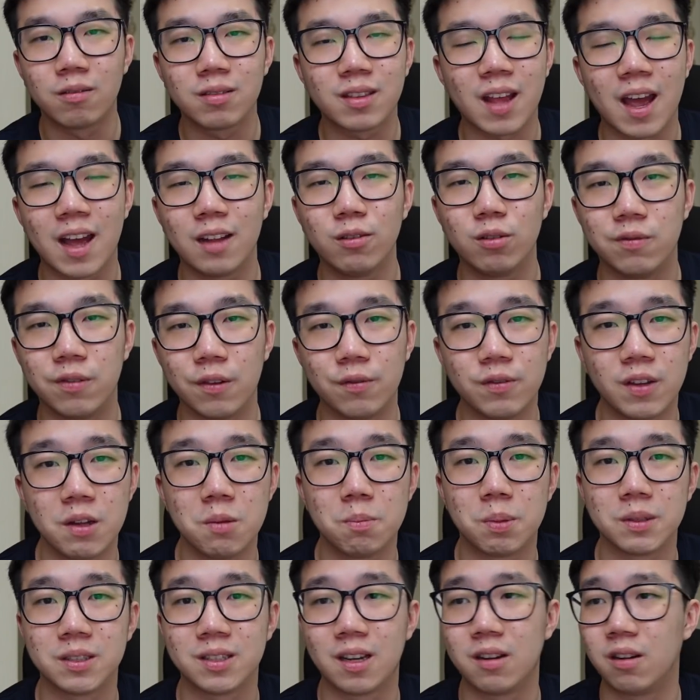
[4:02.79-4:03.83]
10 to
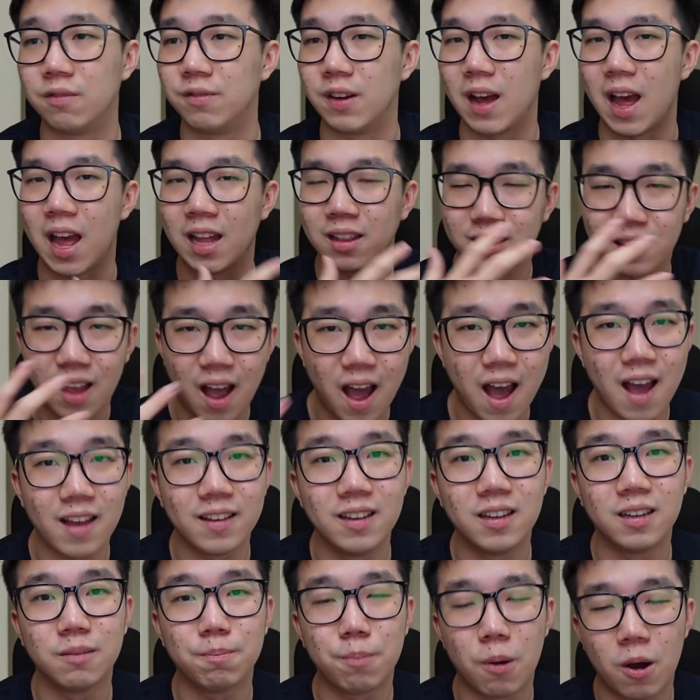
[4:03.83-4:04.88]
15% of her
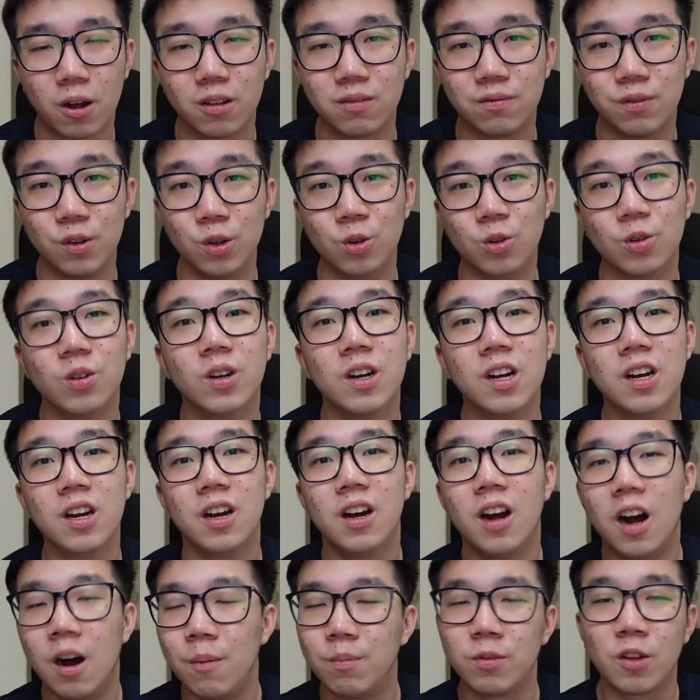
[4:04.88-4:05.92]
entire portfolio,
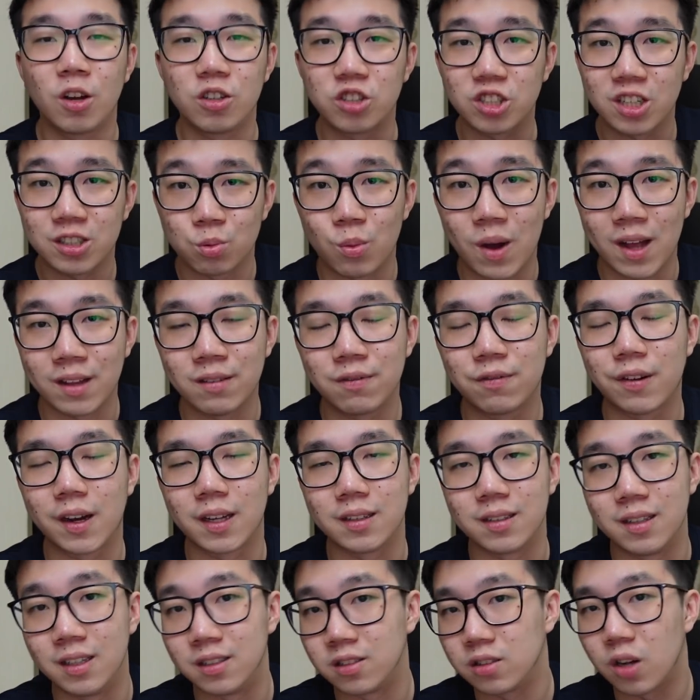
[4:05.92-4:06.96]
not just one fund,
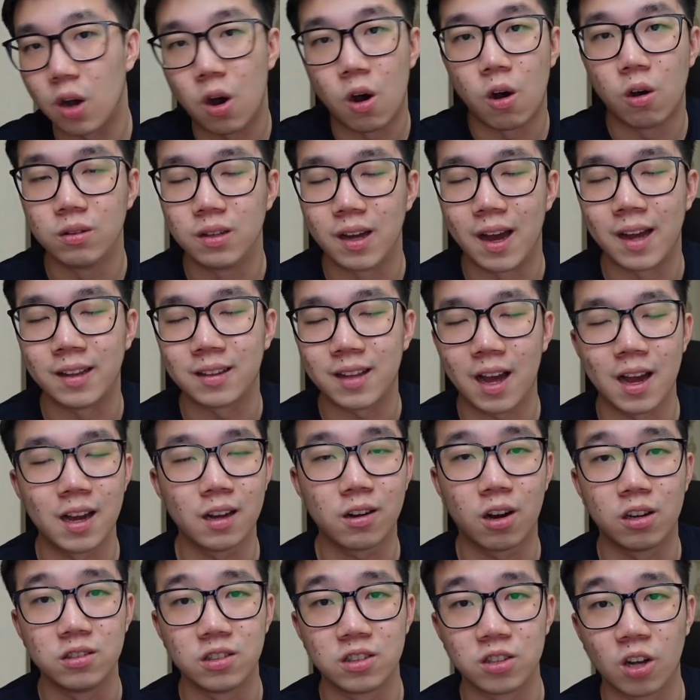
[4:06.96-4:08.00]
it's all the entire
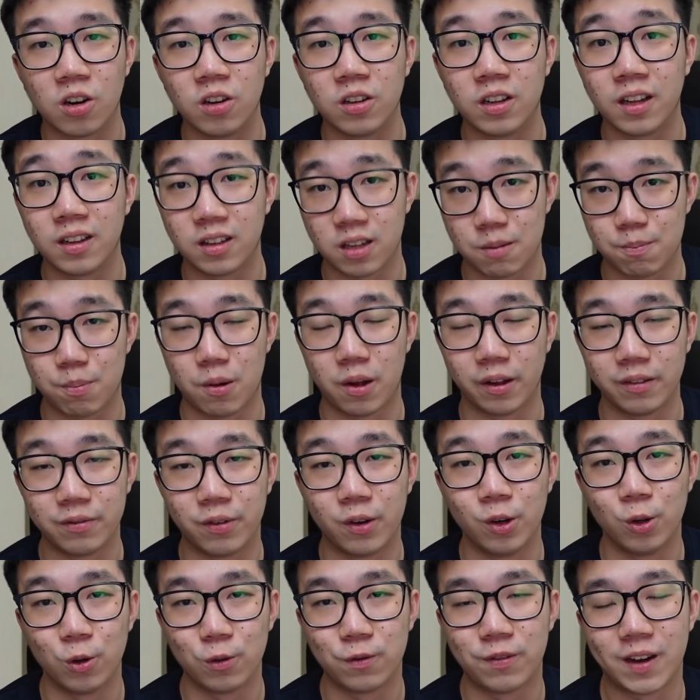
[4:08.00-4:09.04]
consolidated
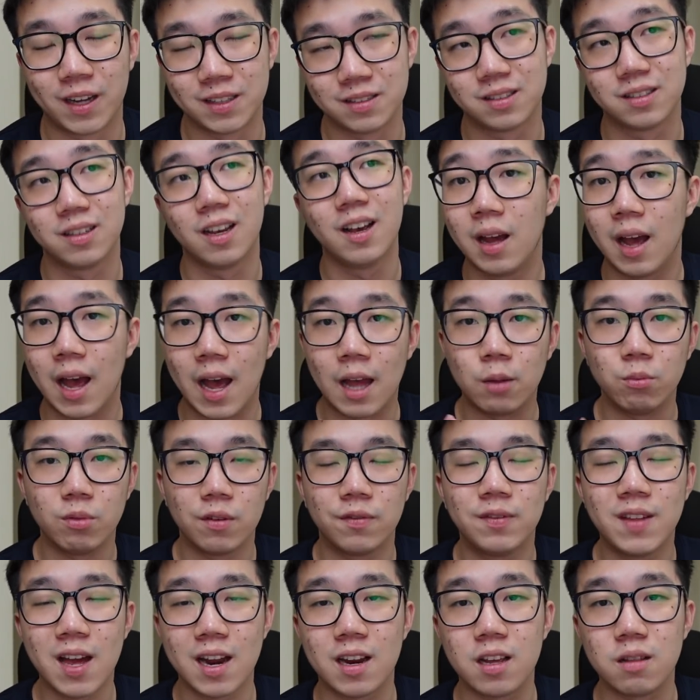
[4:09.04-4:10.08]
portfolio funds. And with
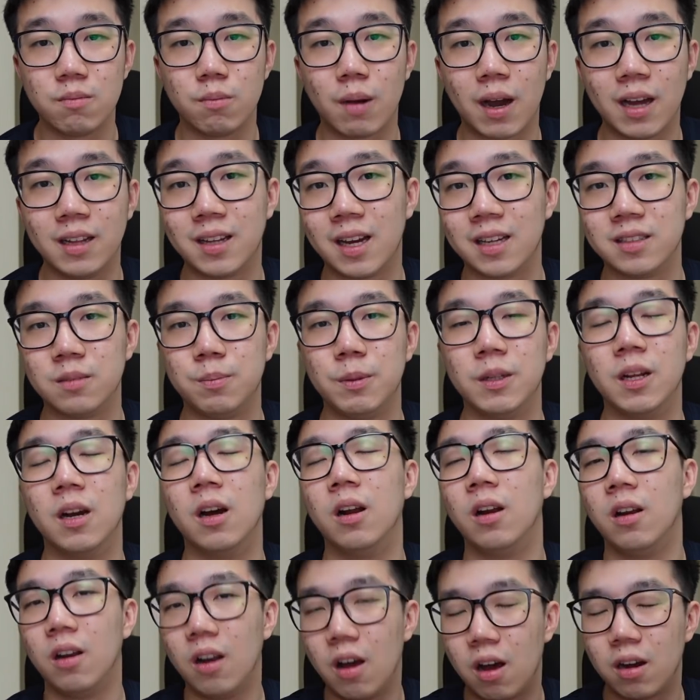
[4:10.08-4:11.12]
that in mind, there has been a
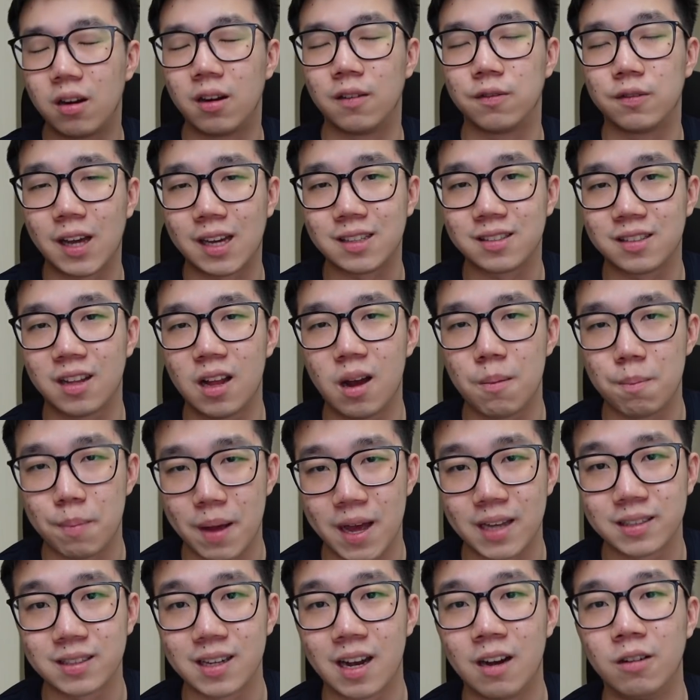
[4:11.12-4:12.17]
lot of Tesla
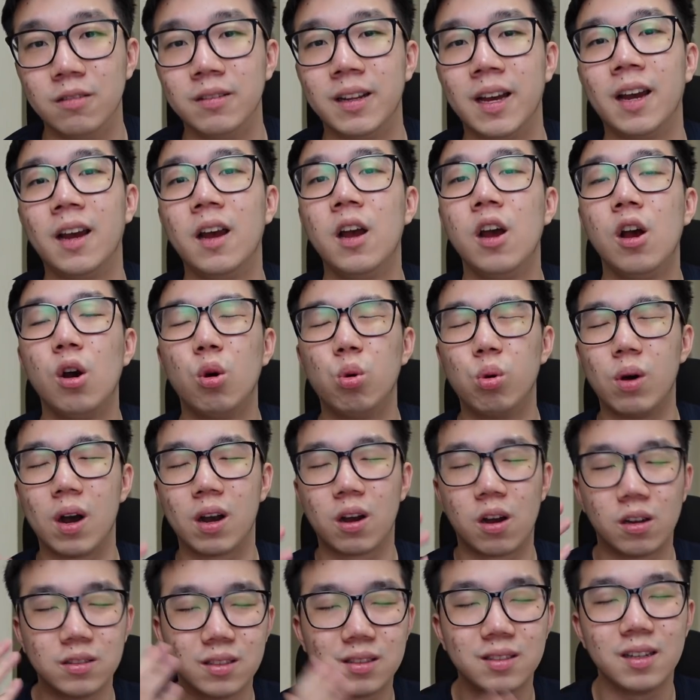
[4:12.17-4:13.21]
bears out there who are
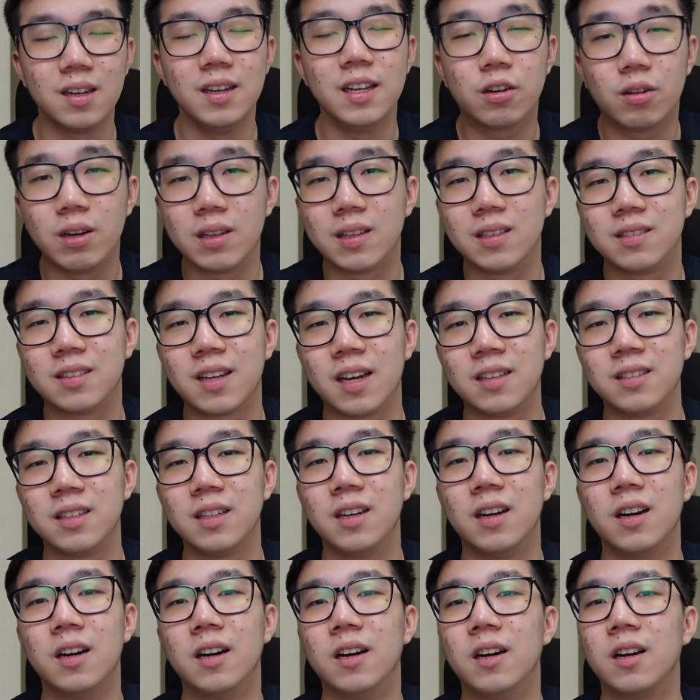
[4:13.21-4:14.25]
constantly criticizing
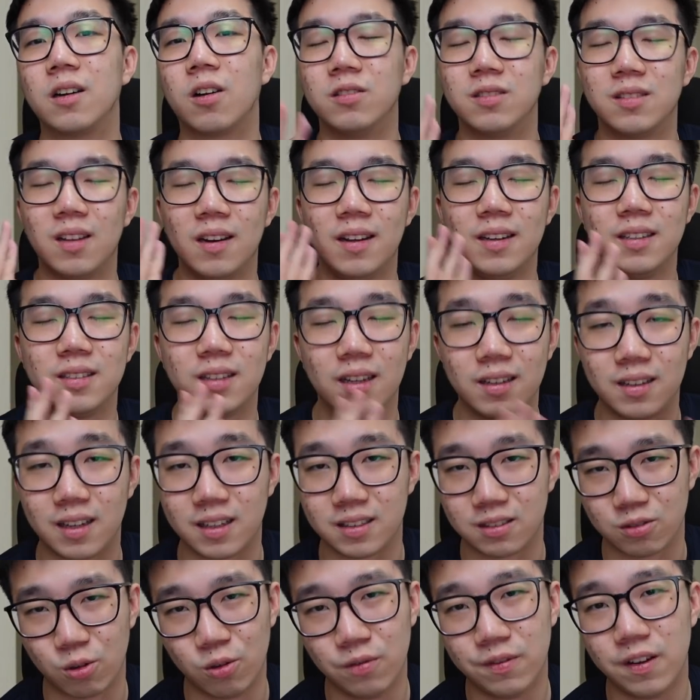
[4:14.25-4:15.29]
her, constantly saying that
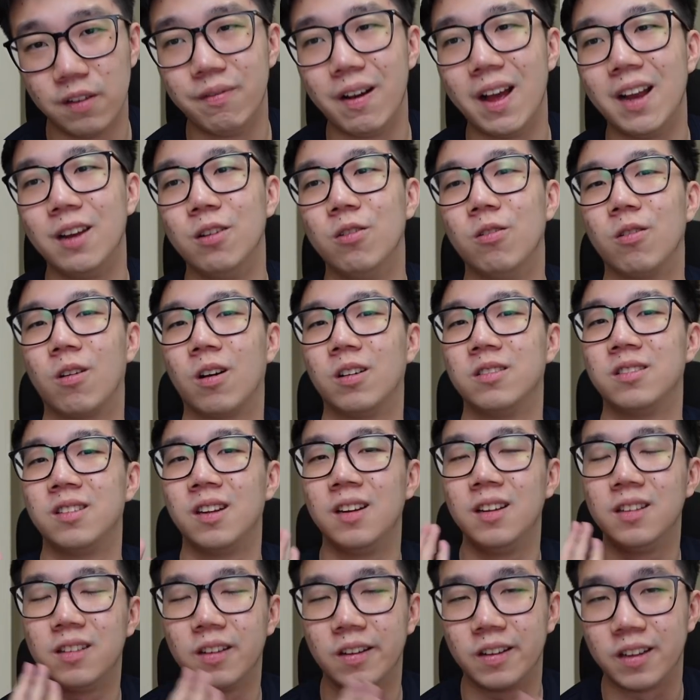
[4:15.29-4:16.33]
it's overvalued,
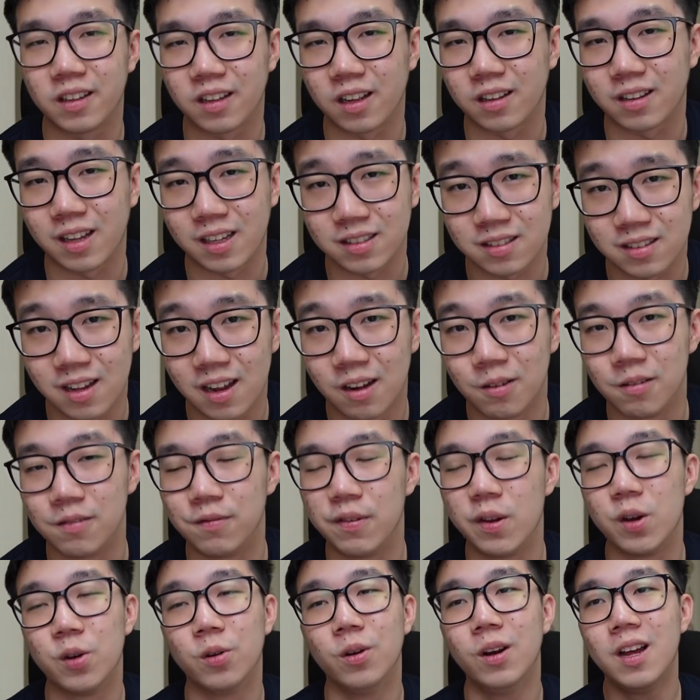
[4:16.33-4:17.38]
constantly thinking that Tesla will
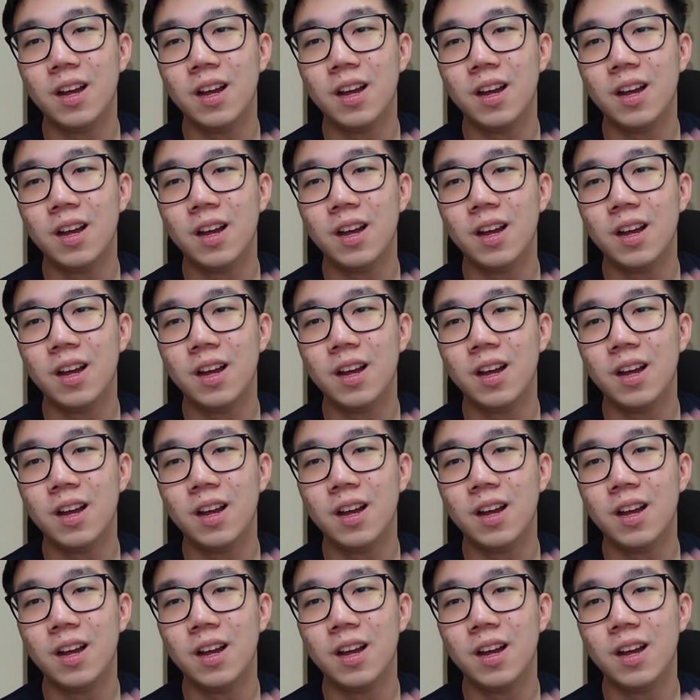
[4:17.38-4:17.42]
fail.